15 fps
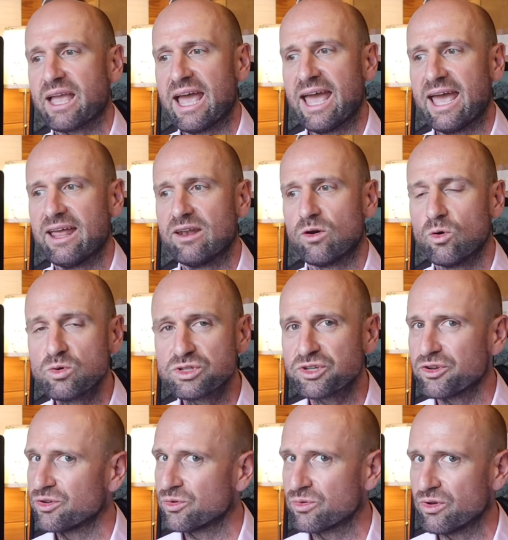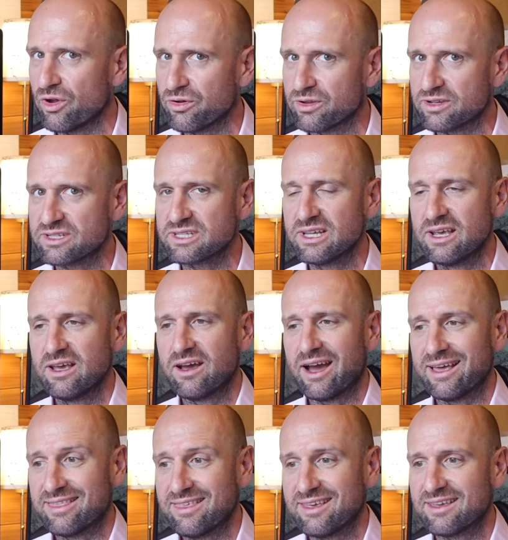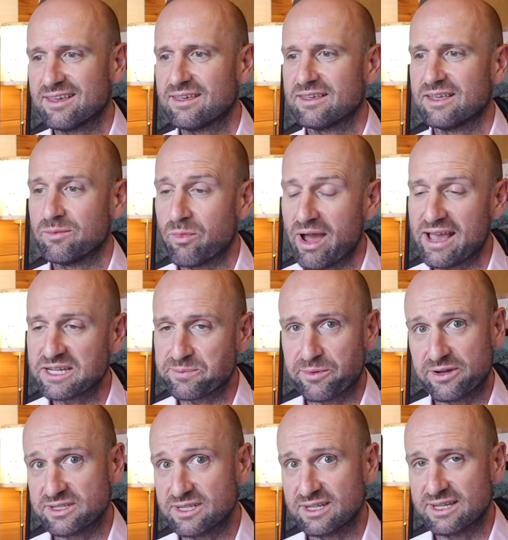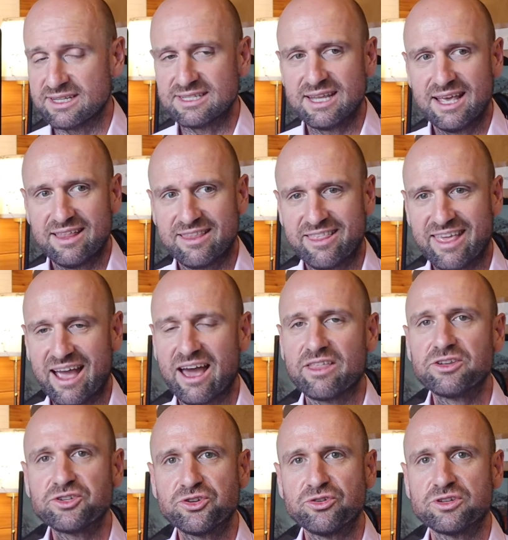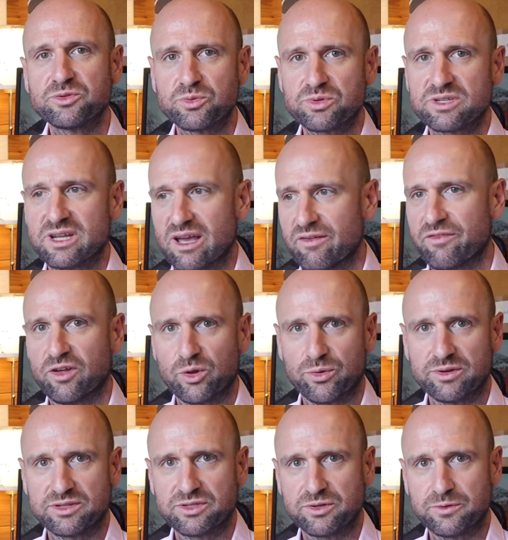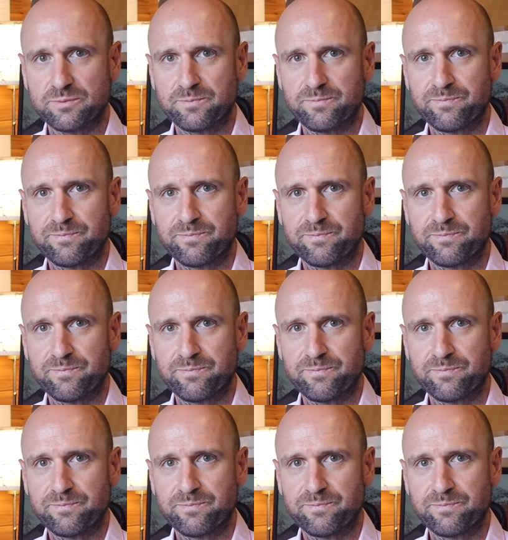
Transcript: And also you'll notice, I think, in my experience at least, that the other students will start following suit,